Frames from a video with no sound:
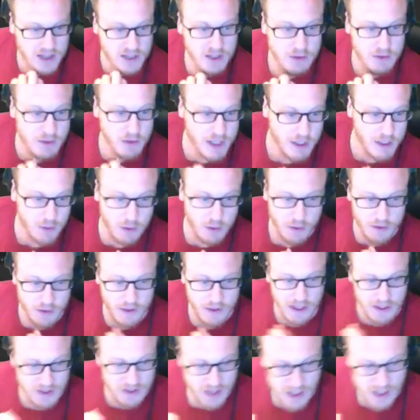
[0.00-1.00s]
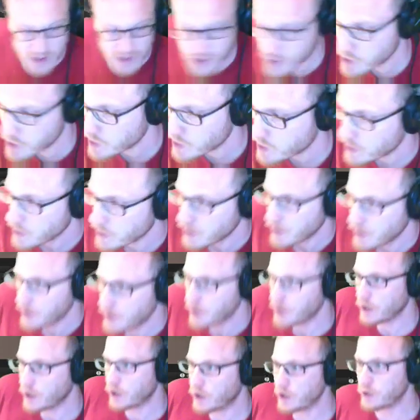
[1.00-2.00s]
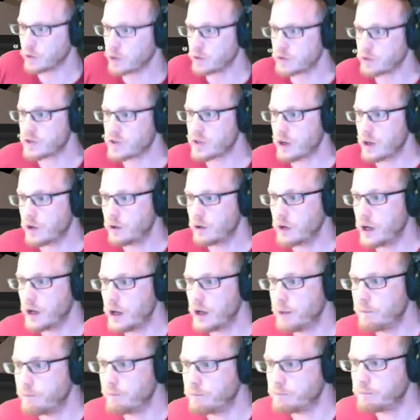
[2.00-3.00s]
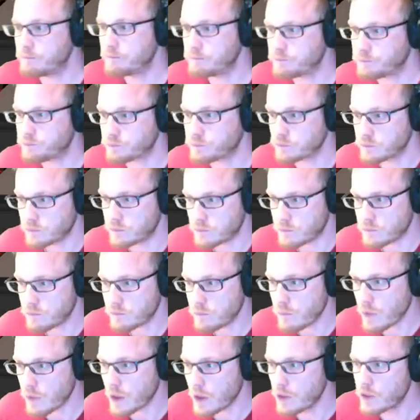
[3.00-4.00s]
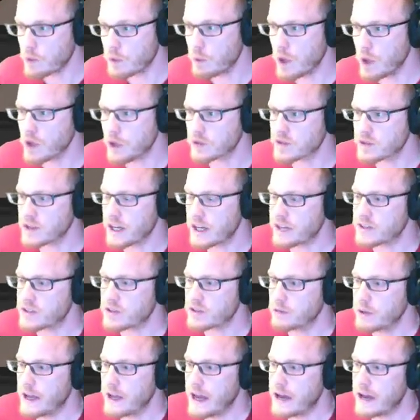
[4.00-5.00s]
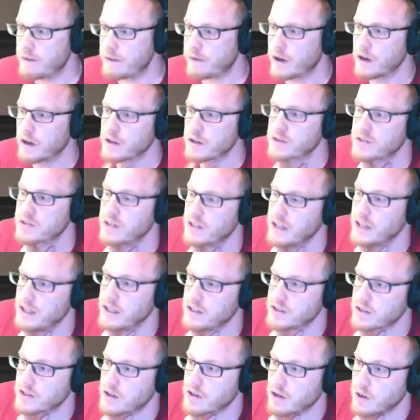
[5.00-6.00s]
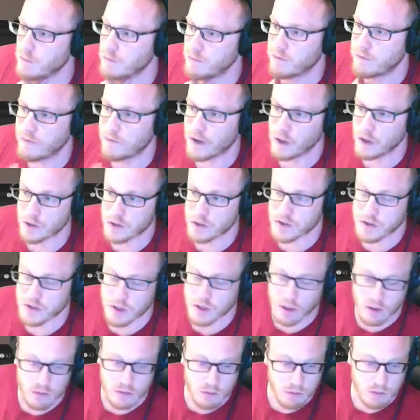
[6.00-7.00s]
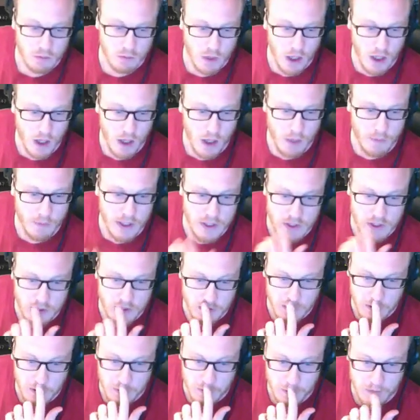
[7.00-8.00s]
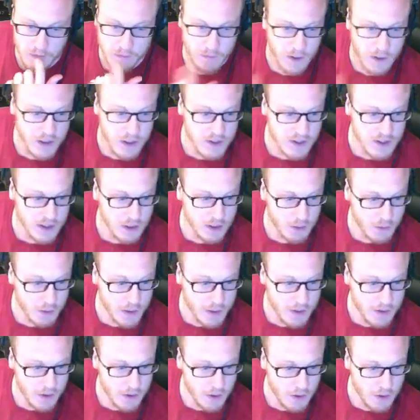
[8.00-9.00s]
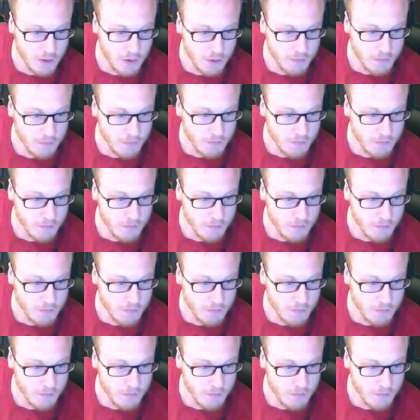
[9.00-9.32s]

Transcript: is readable, thanks Tatu. Cool, so the world states that we have: answered intercom, false. So I mentioned that the first thing that we do,